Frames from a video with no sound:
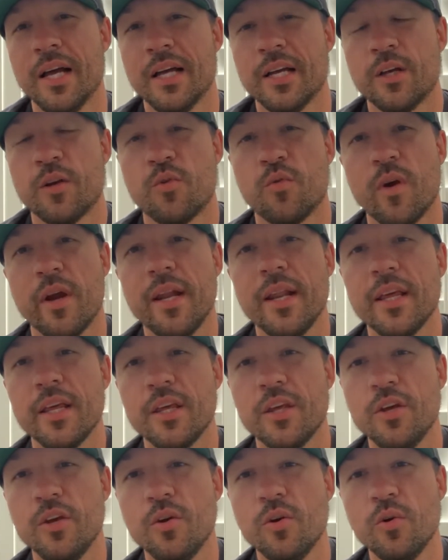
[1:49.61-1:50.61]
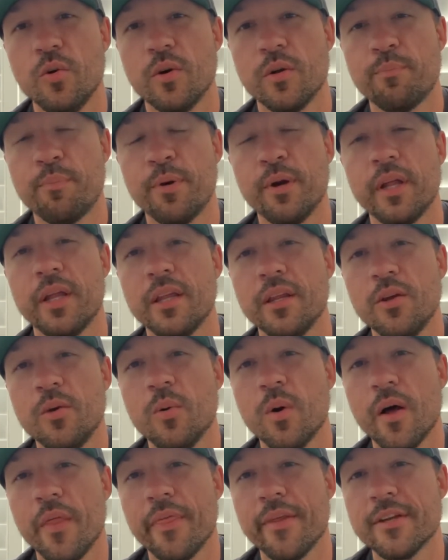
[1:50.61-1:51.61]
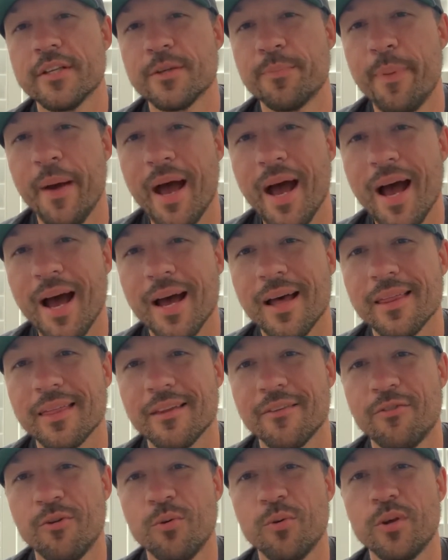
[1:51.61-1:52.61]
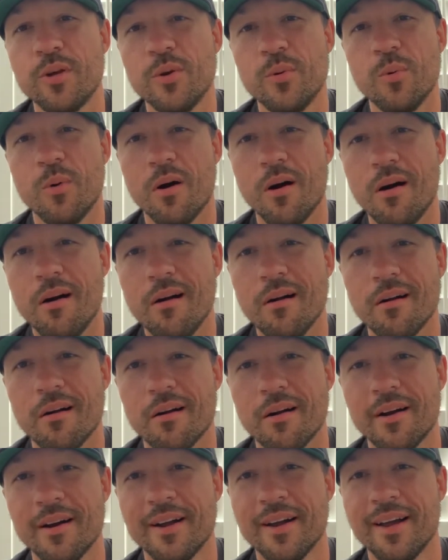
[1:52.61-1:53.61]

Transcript: creating you and putting you on this path of who you are,